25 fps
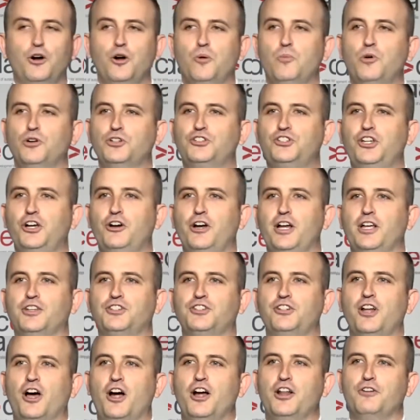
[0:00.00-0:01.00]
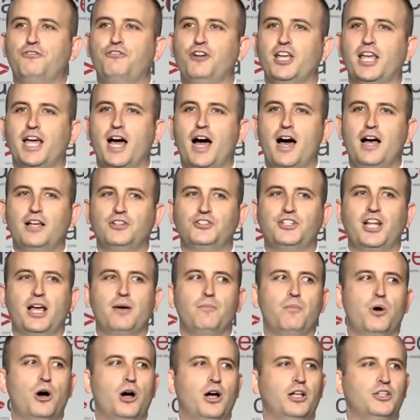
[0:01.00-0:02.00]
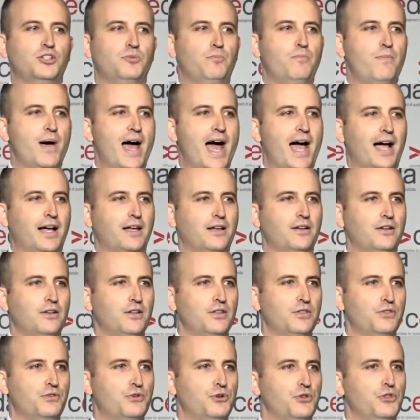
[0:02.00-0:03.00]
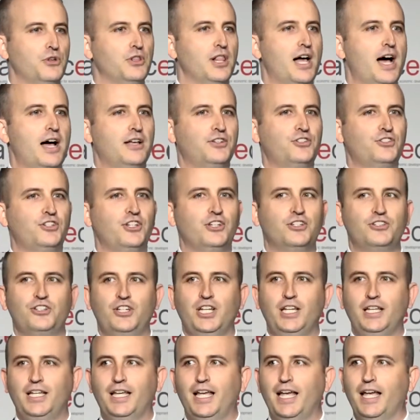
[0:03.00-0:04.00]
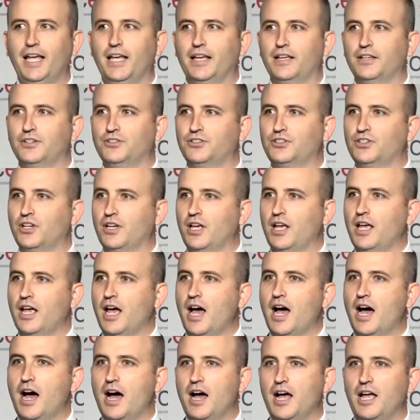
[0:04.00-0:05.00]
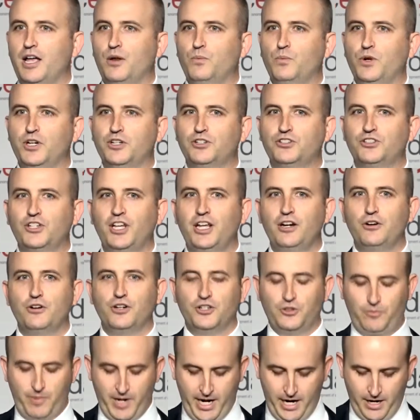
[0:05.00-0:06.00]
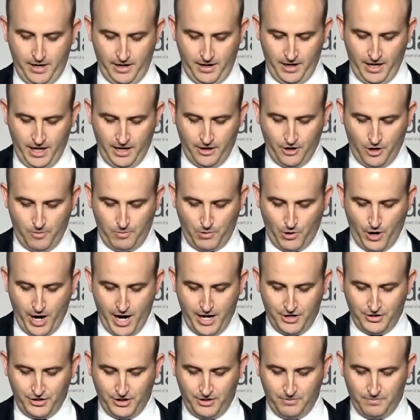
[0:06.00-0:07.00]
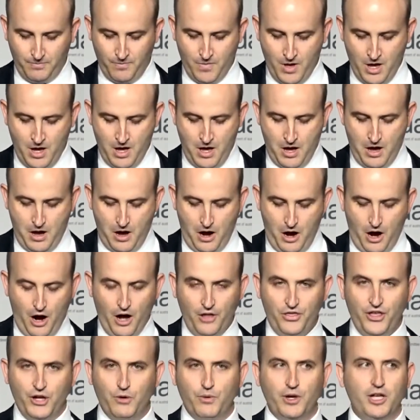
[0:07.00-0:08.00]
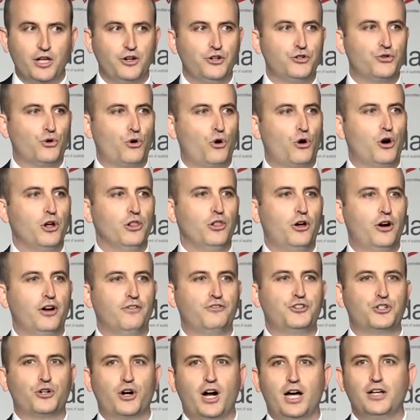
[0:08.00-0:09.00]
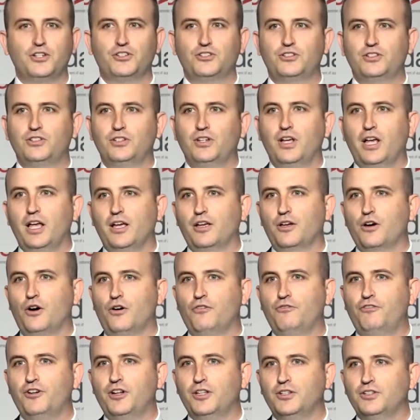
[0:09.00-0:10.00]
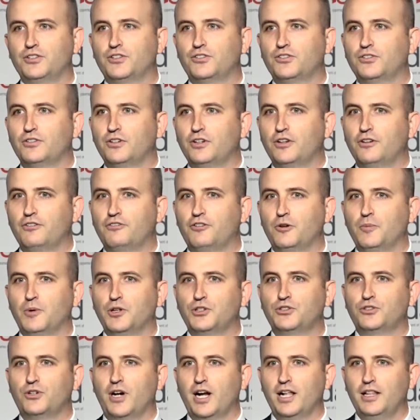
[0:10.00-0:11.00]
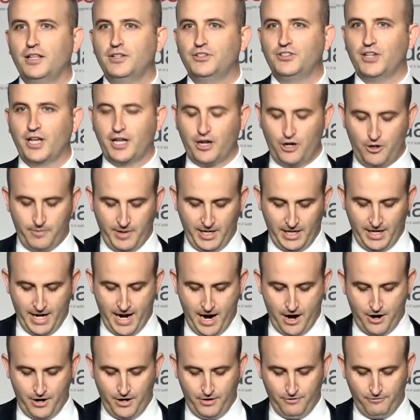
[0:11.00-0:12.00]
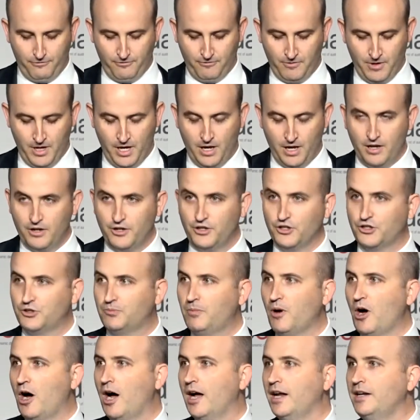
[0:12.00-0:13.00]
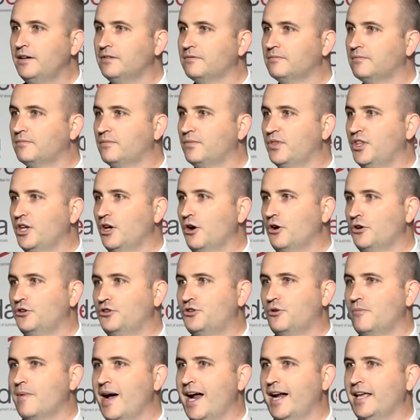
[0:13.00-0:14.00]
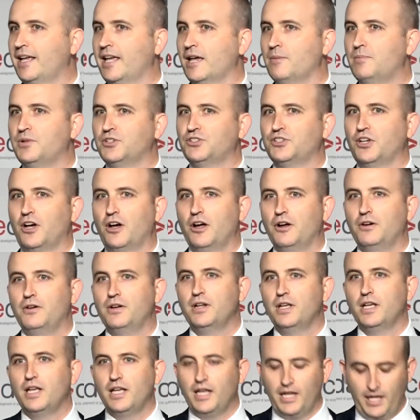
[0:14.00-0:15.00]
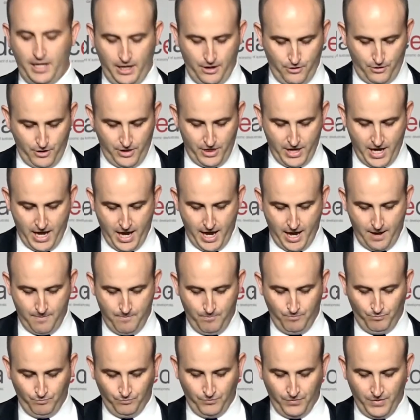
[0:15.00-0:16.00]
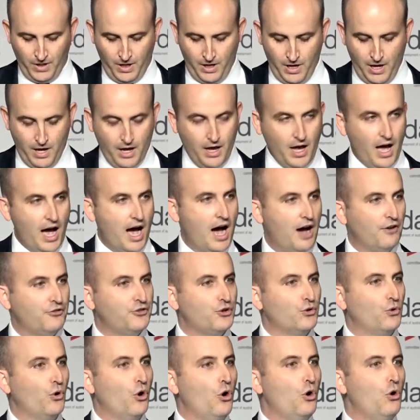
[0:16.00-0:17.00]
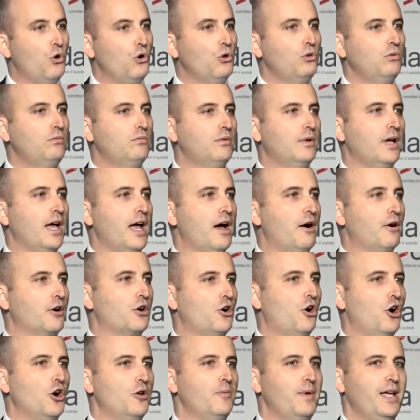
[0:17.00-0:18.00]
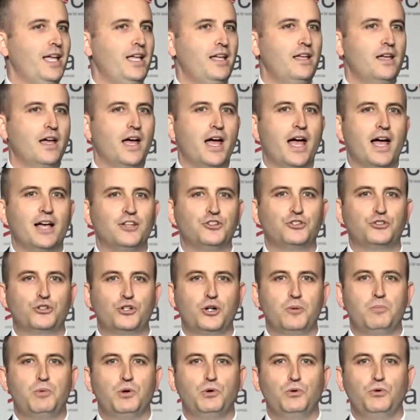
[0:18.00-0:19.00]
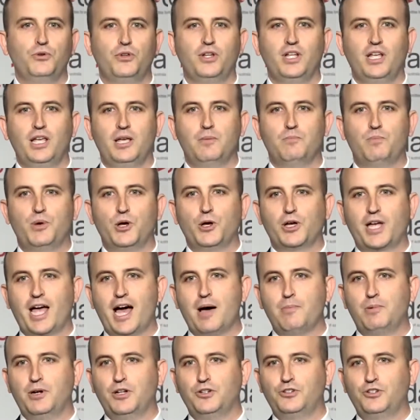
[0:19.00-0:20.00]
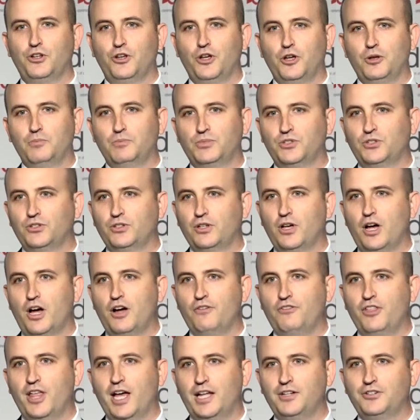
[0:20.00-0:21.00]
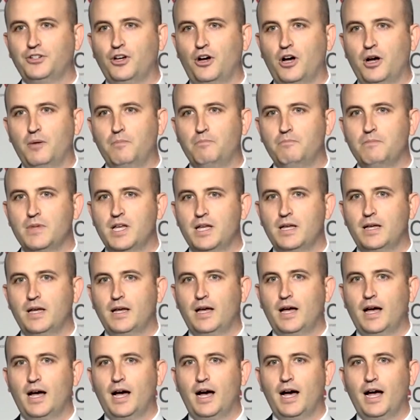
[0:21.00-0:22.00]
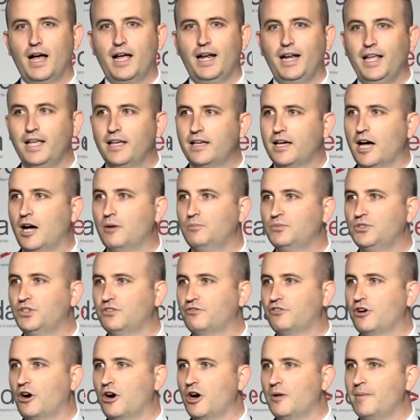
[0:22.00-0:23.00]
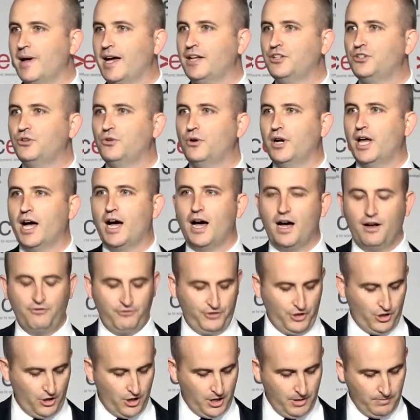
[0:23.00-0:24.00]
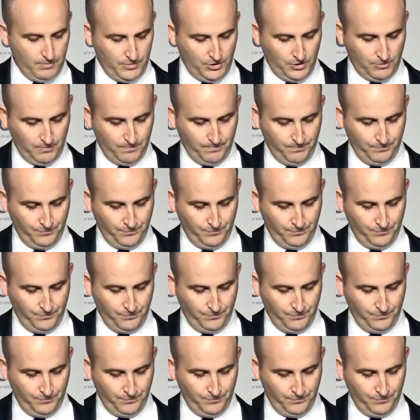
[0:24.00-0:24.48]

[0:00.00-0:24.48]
on a more serious note, if we cast our minds back through the last 60 years in which CEDA has been in operation, I think we can draw a lot of trust and confidence from Australia's economic narrative, despite the odd dramatic episode here and there. After all, our economy has tripled in per capita terms over that time, and incomes have grown about 2.5 times.